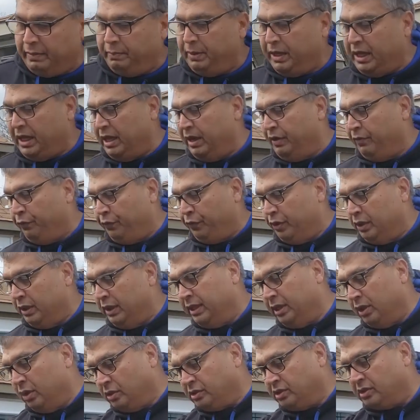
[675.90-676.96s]
be careful,
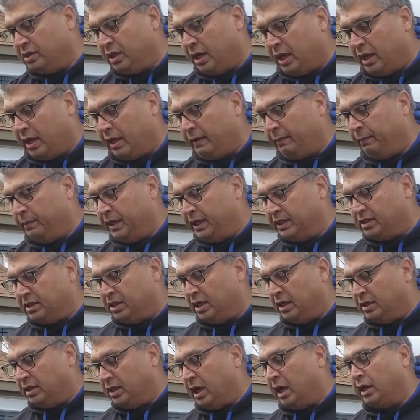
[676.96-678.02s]
it looks dark, but it's
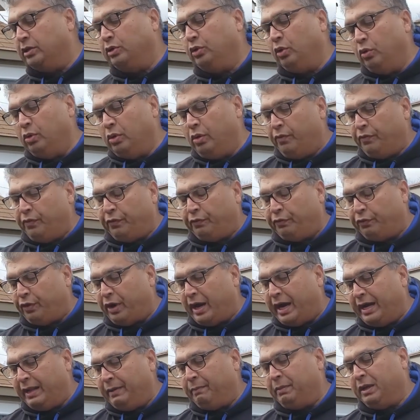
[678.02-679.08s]
not dark. Don't over
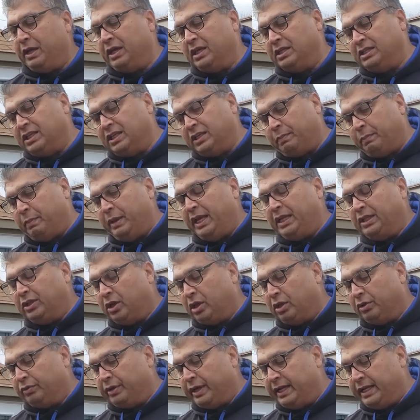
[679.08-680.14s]
fry it because it's baked
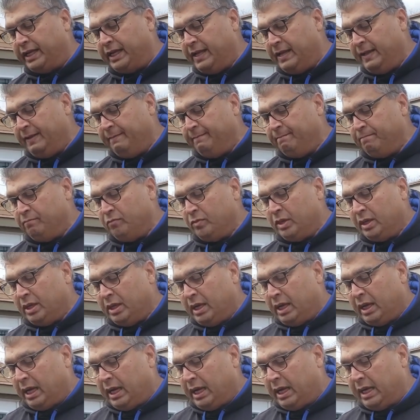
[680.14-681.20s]
already,
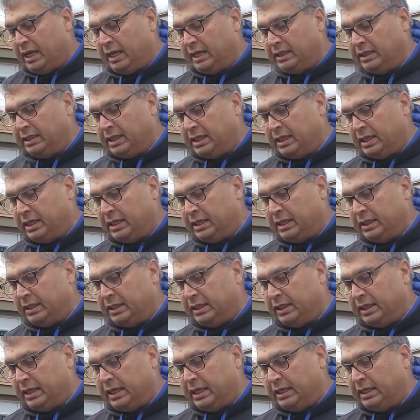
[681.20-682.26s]
and
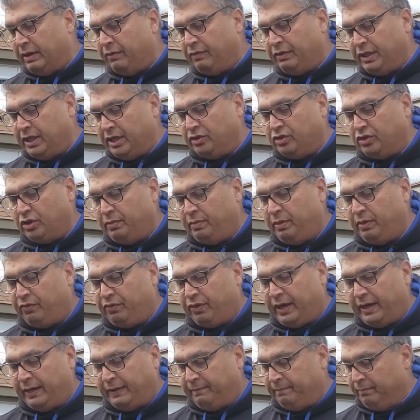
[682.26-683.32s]
everything should be
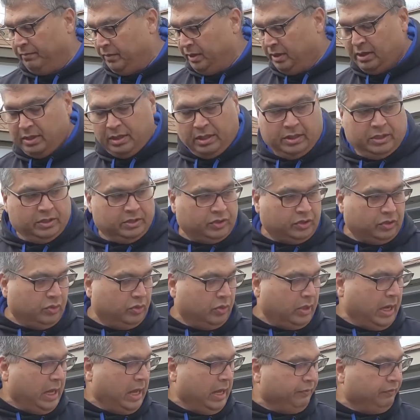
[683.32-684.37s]
fine. So
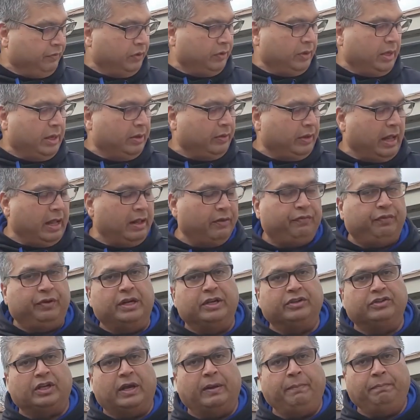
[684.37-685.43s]
after I'll
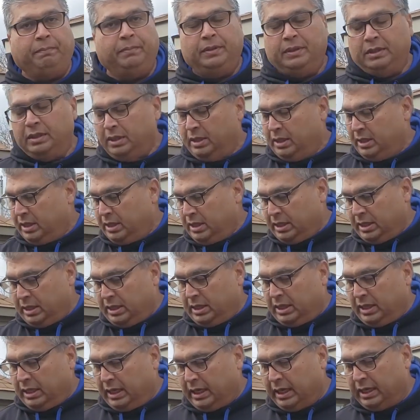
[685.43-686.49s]
finish up,
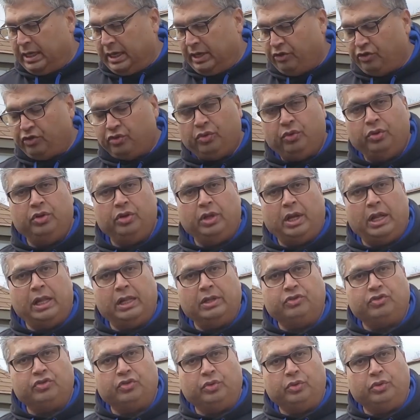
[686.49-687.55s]
and I'll
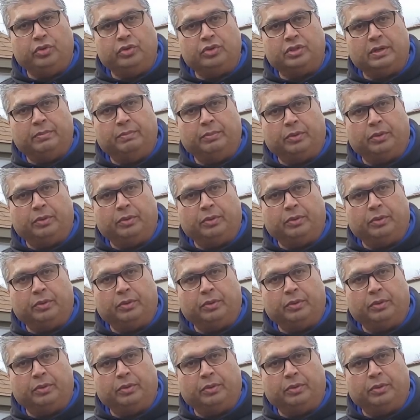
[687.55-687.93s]
show you some